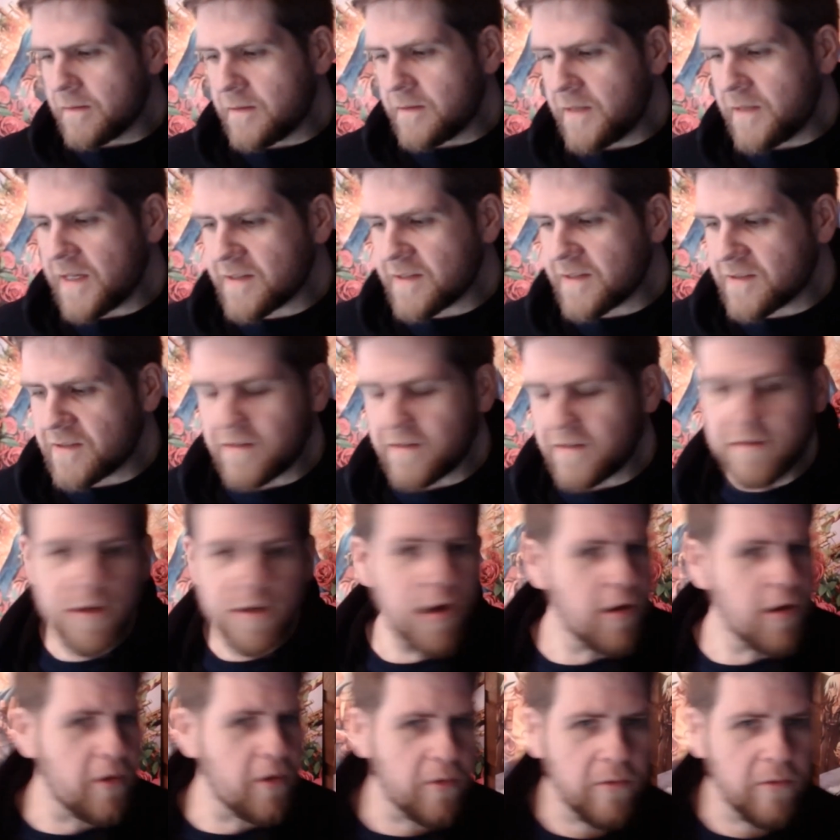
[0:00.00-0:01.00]
Yes and
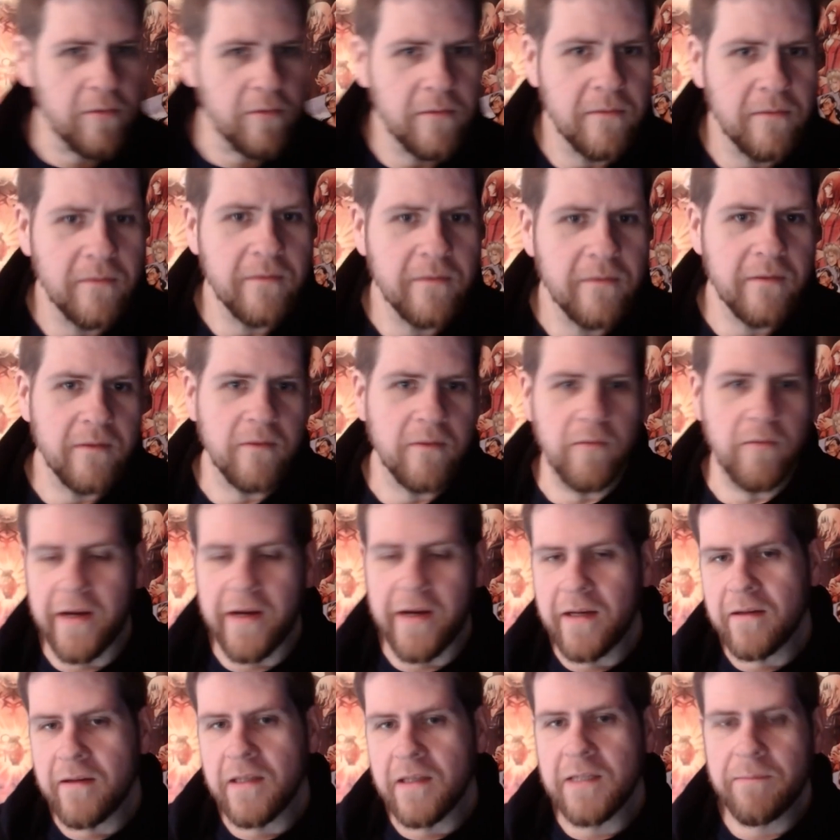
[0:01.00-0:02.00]
no,
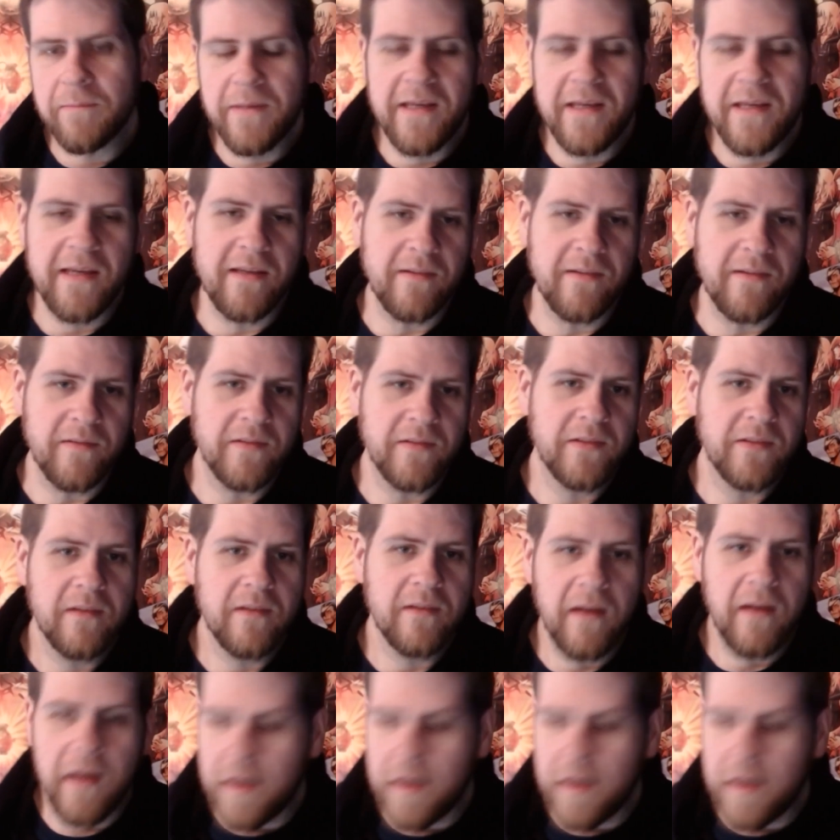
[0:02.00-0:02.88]
right? It depends.